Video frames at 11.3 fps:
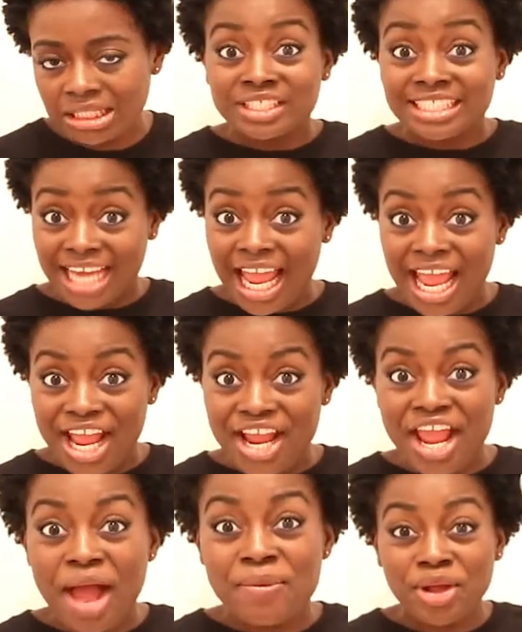
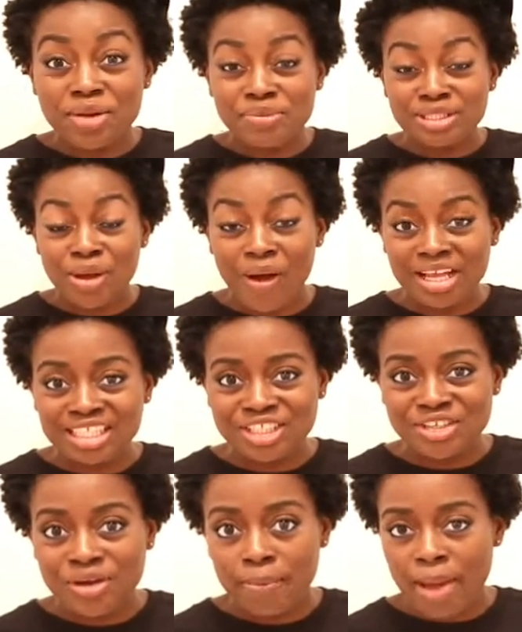Today, I'm going to be talking to
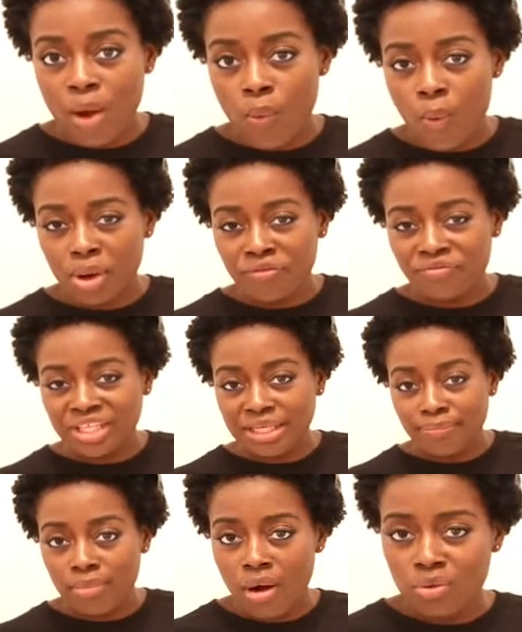you about one of the
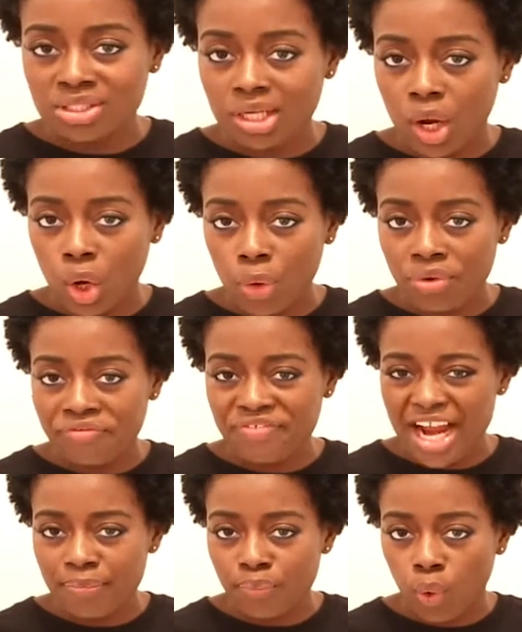most
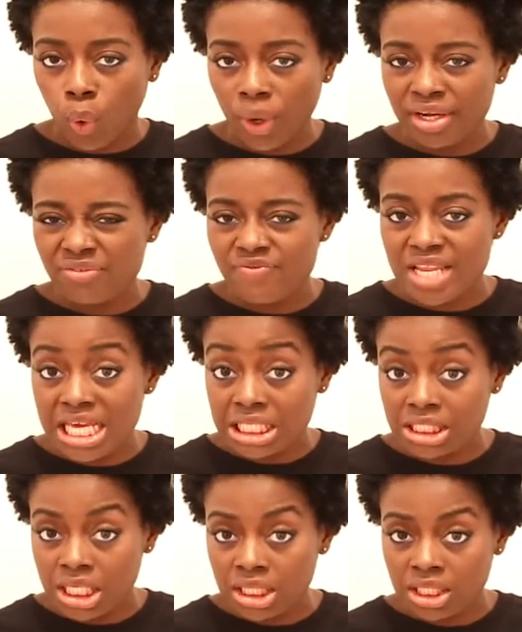glorified porn
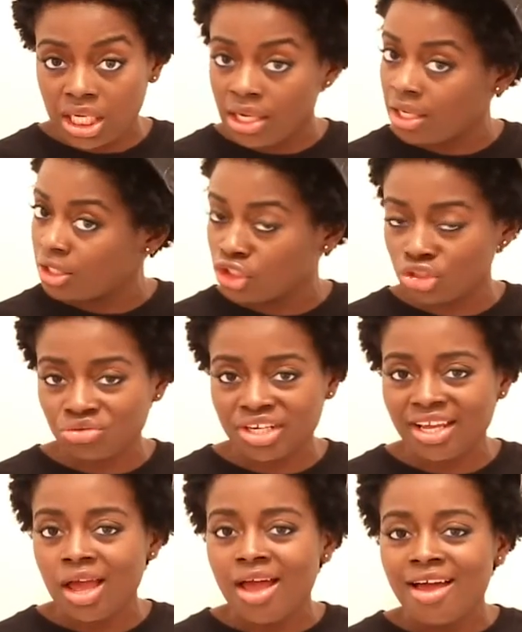flicks in the
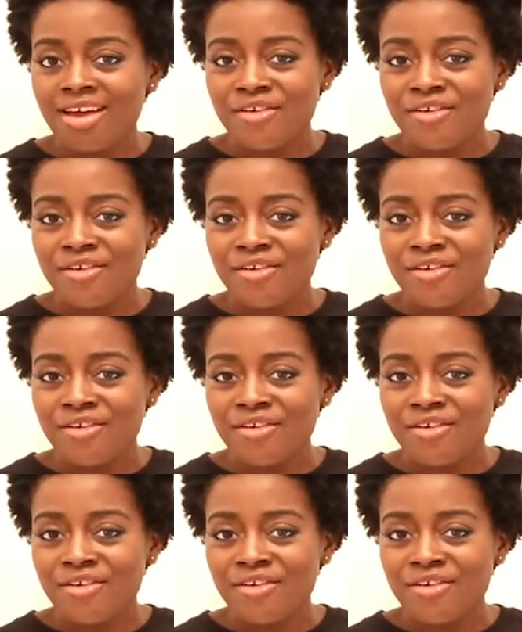industry,